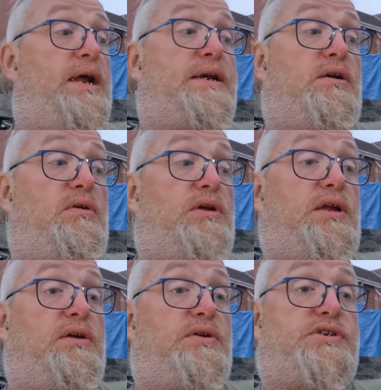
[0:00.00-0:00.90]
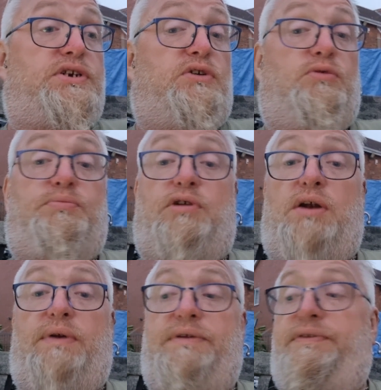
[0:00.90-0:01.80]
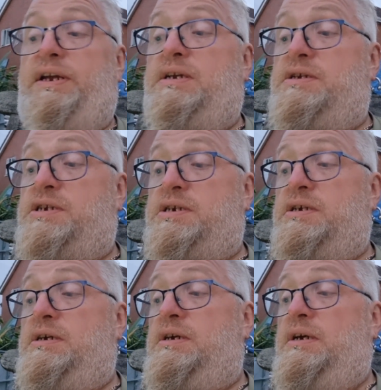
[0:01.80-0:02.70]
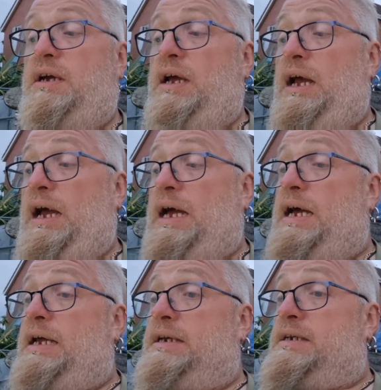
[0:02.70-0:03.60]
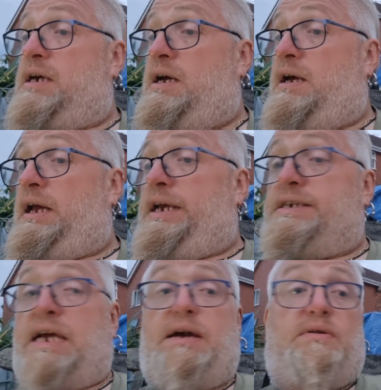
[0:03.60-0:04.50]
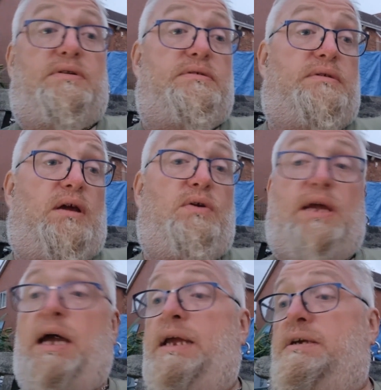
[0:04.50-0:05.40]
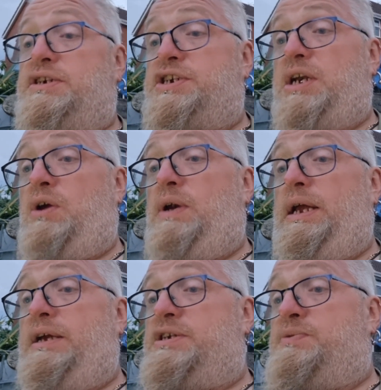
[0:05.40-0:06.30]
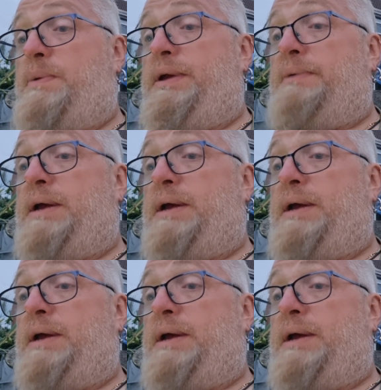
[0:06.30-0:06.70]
red, not looking good at all, bright red fins. And he's out and okay, slowly swimming